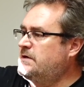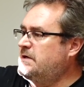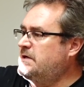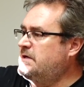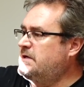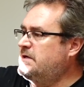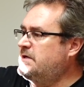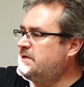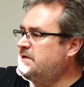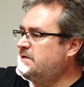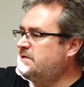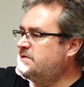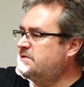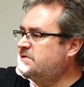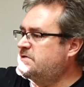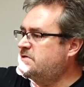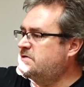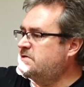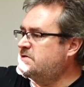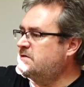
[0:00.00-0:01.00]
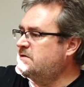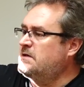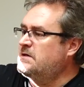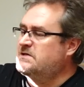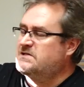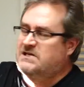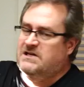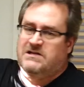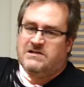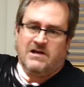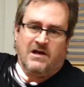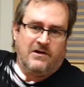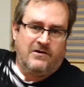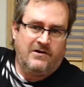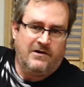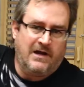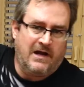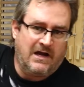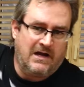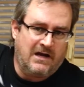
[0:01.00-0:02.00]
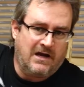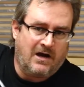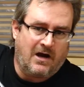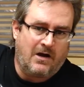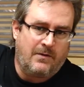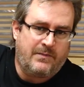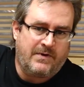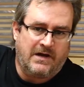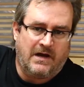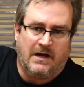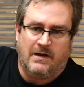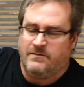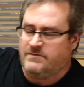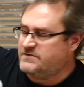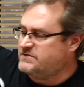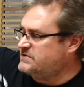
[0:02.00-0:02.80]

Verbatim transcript: is 680 RPM,